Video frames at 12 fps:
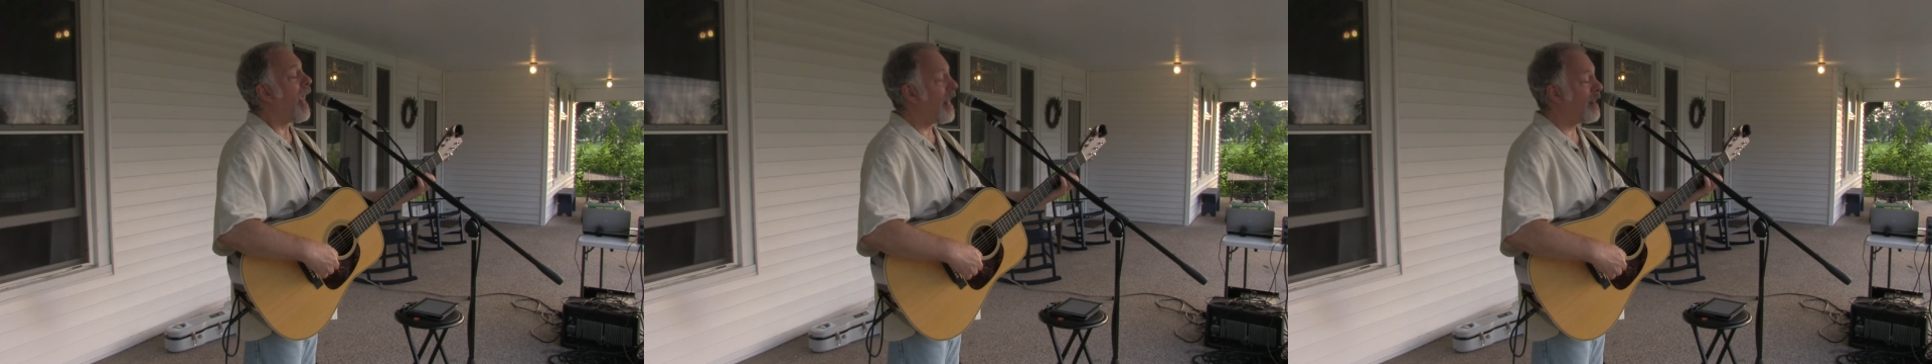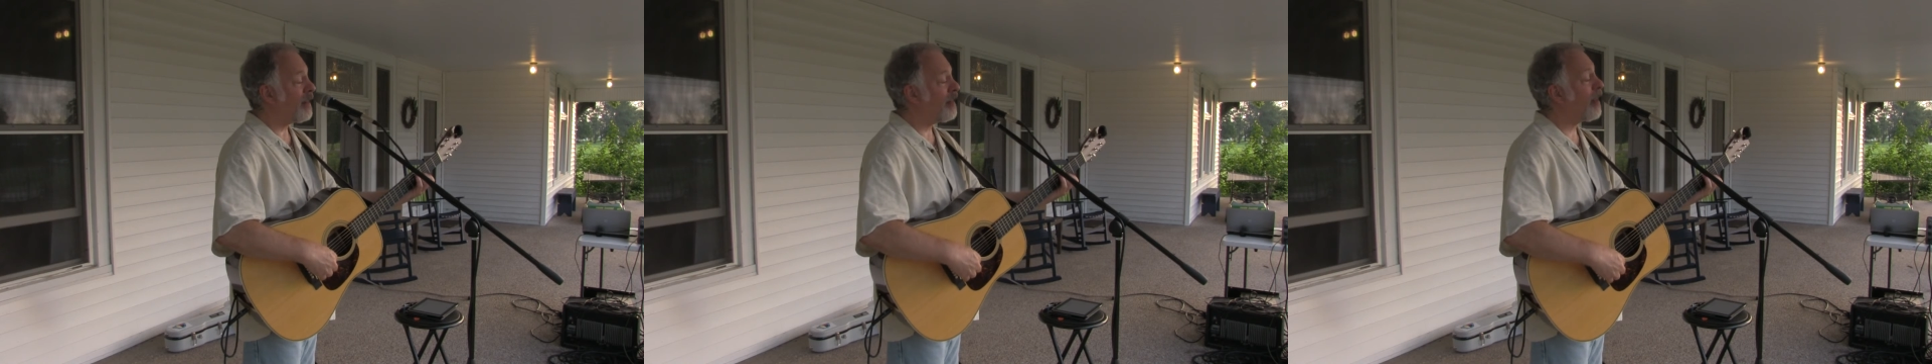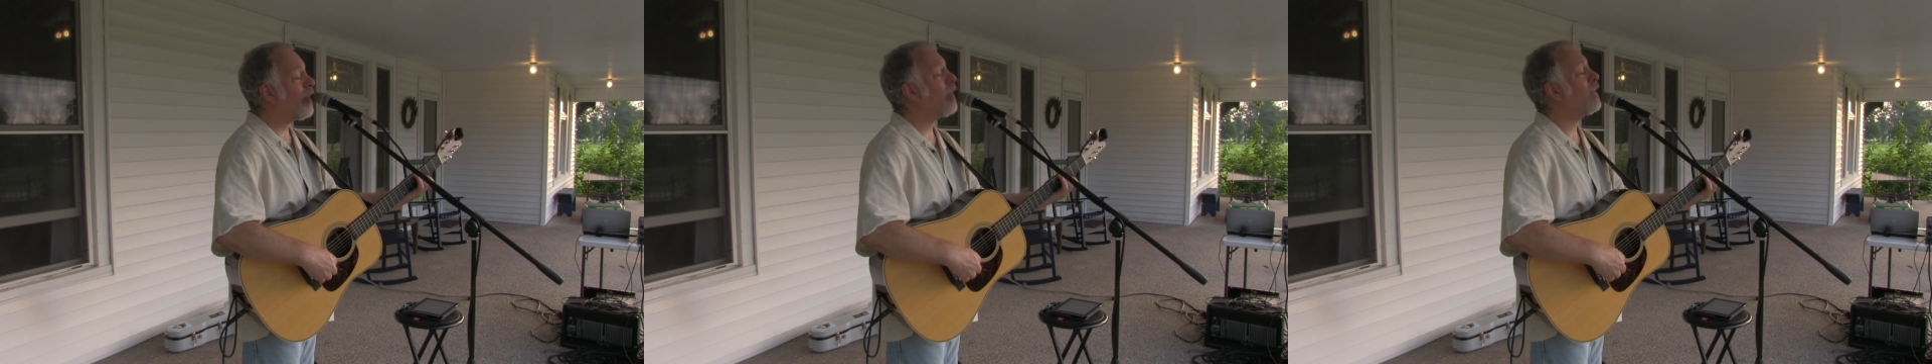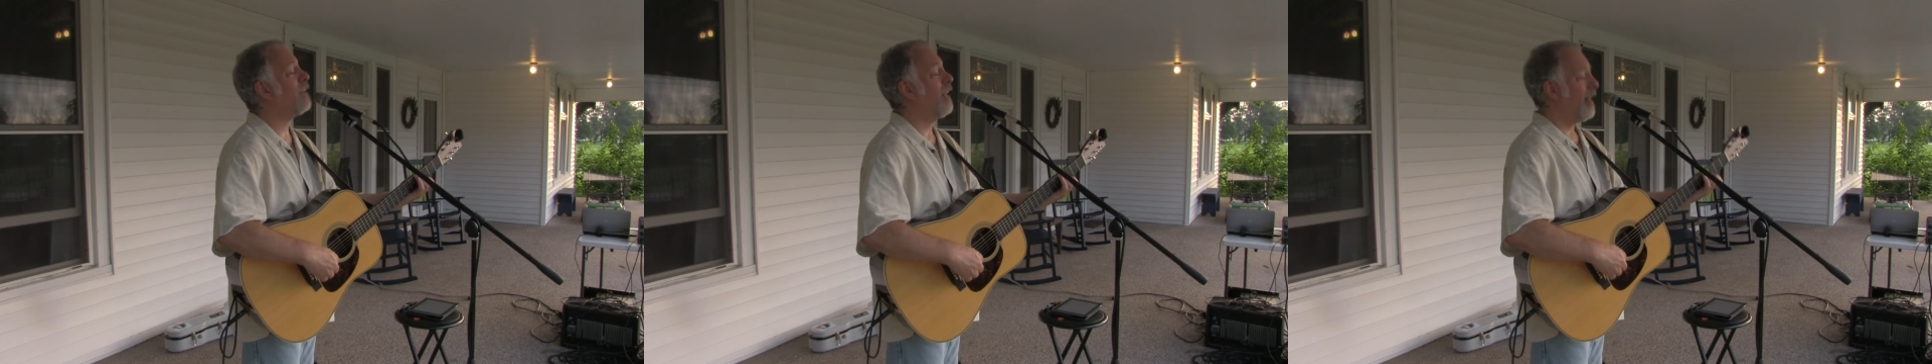and
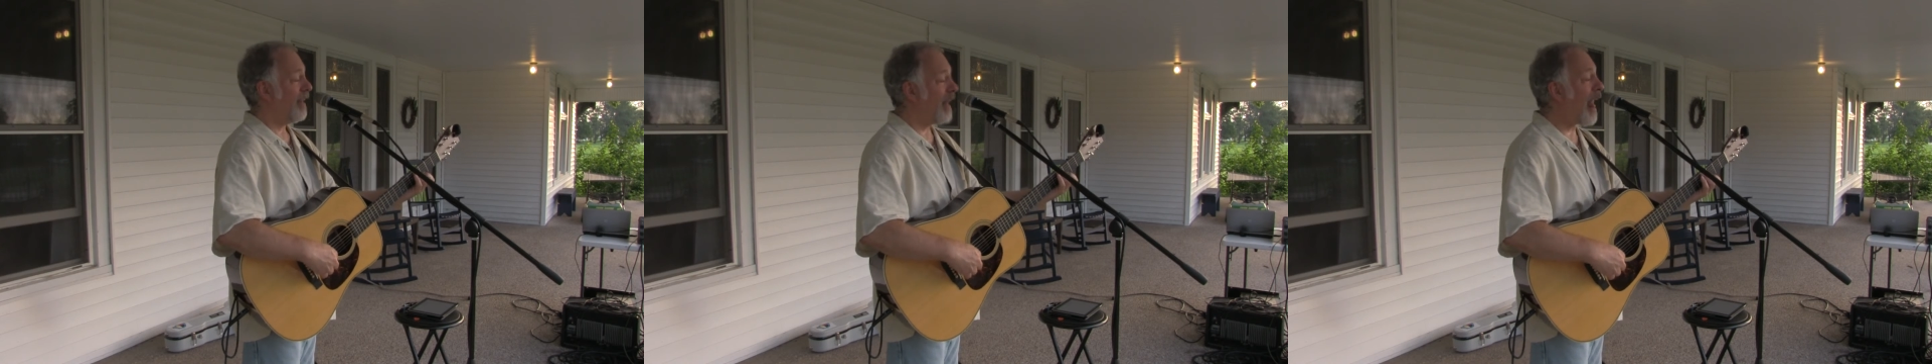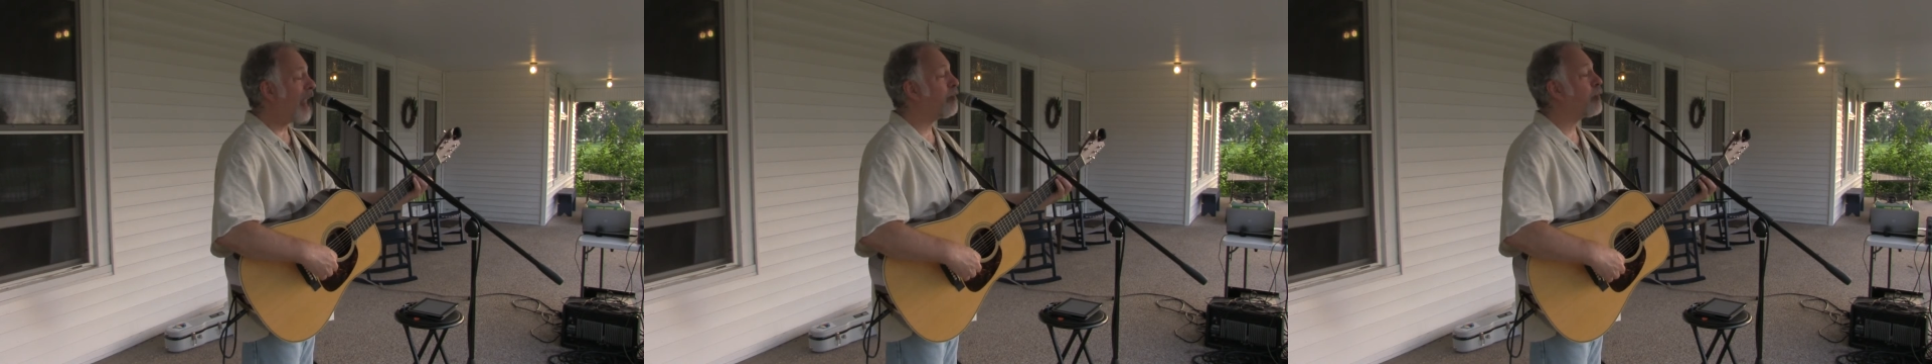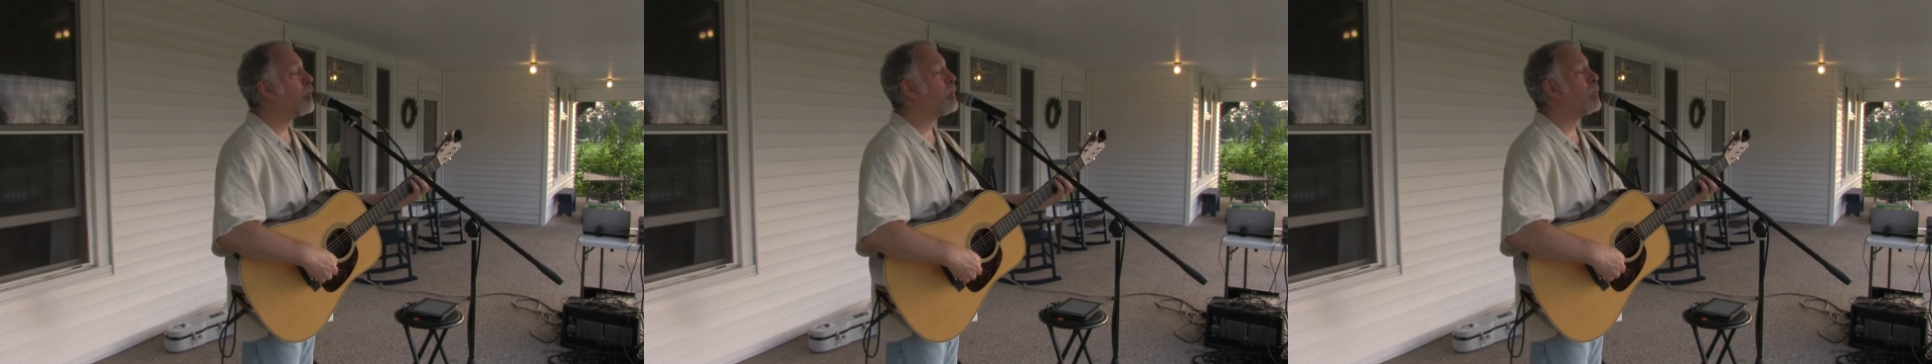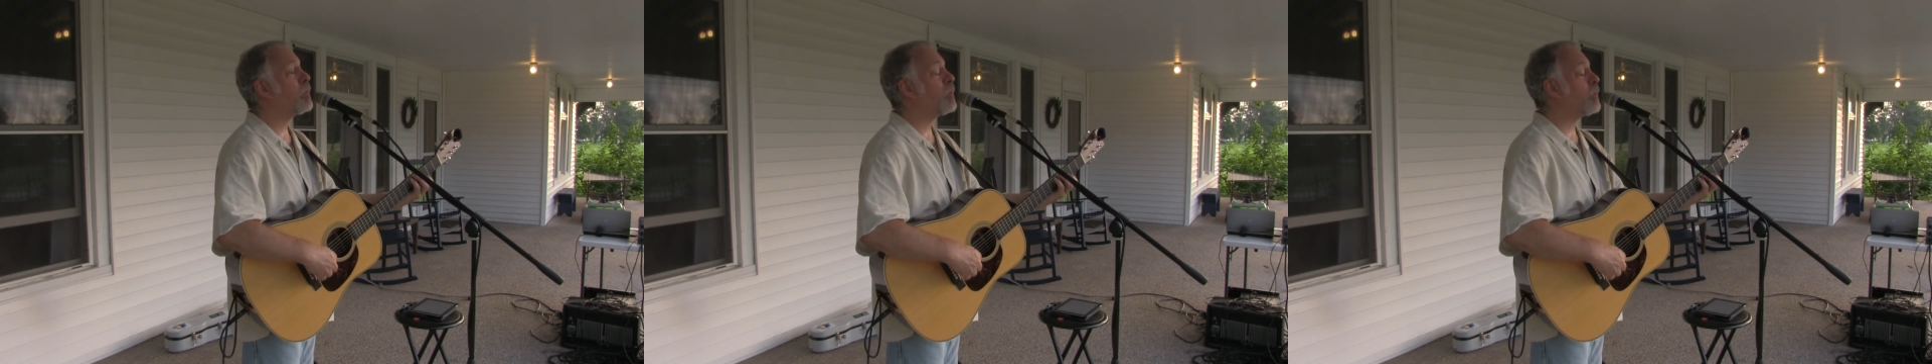gone. Life
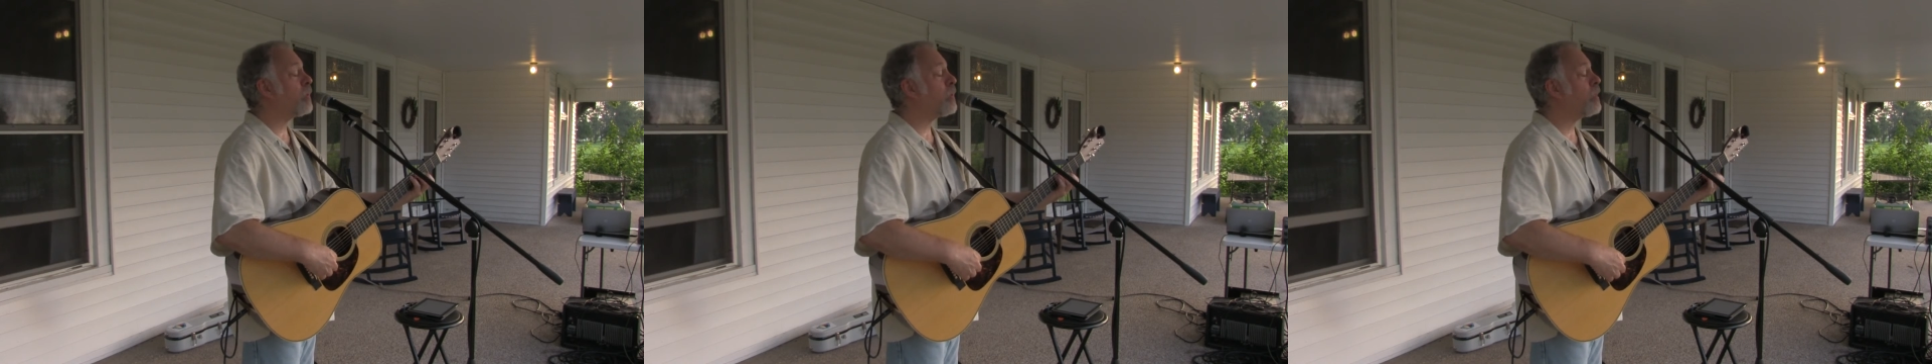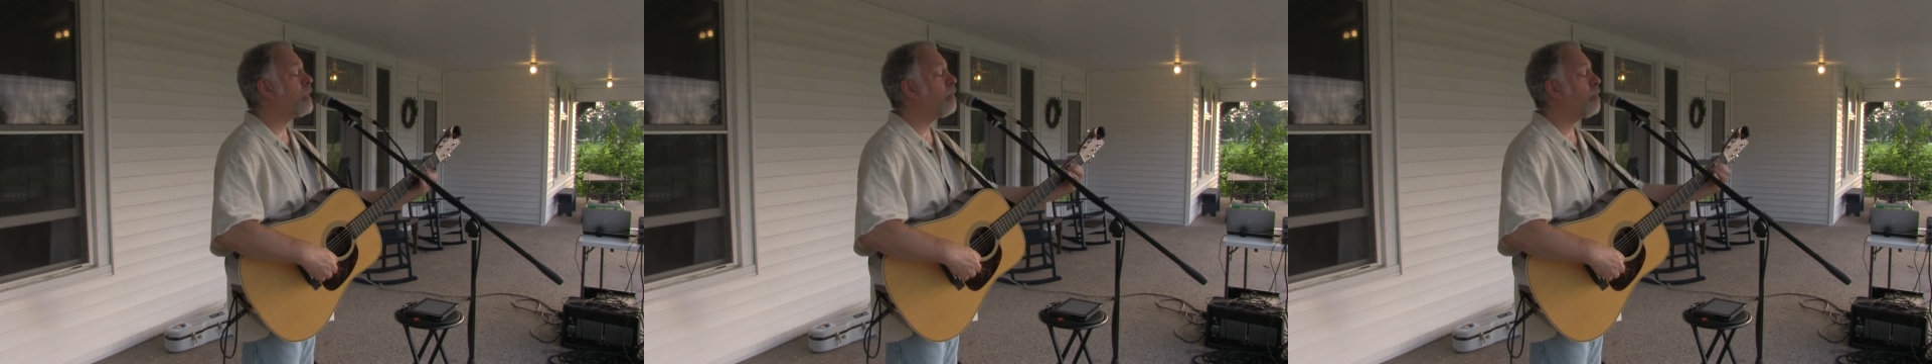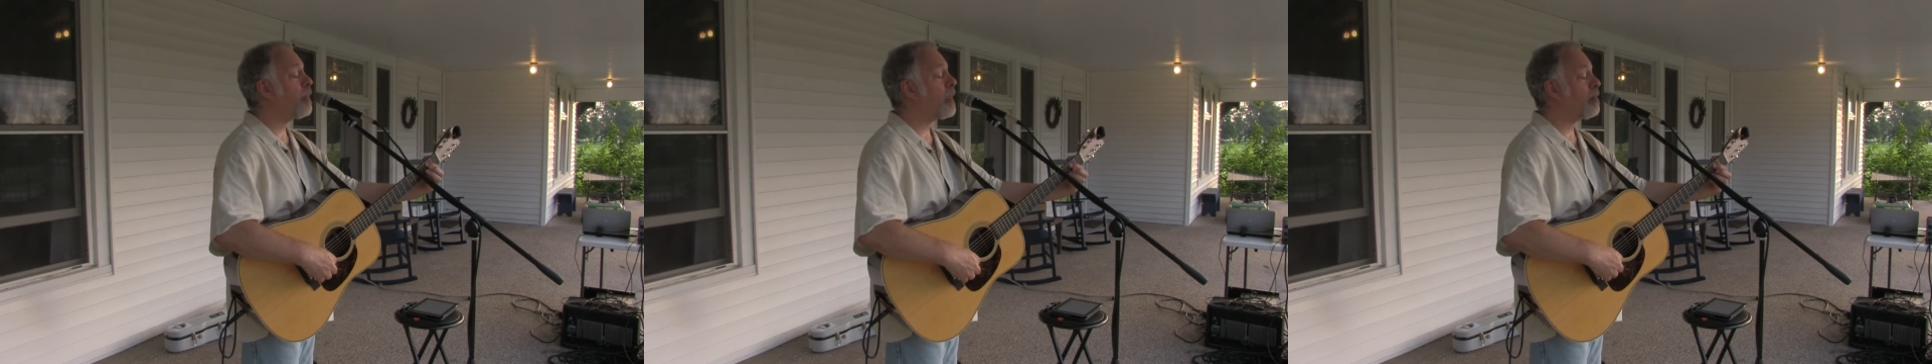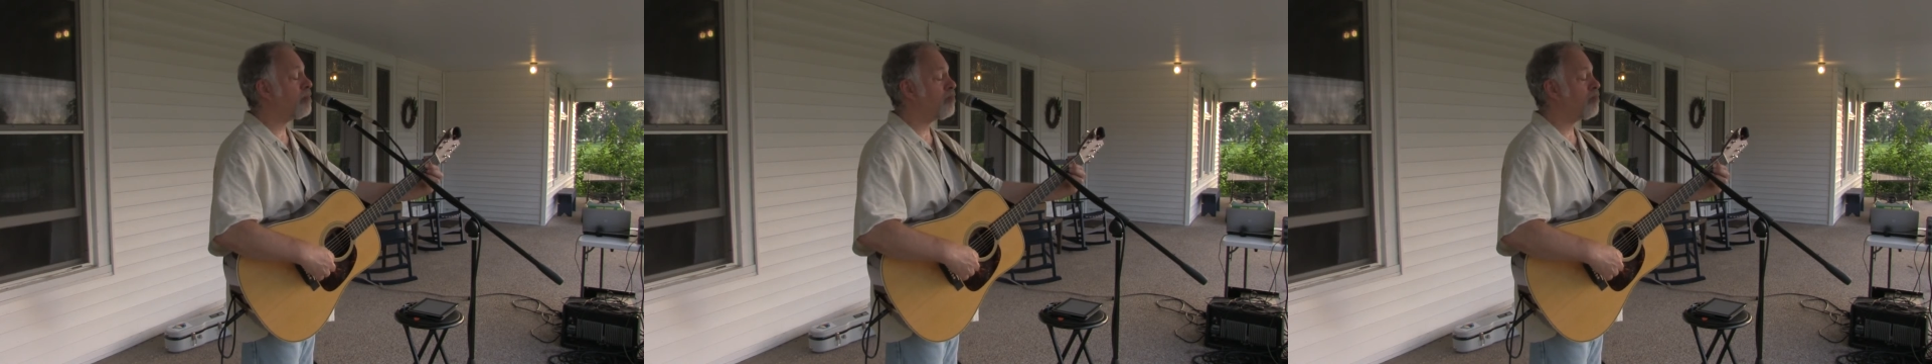could have been.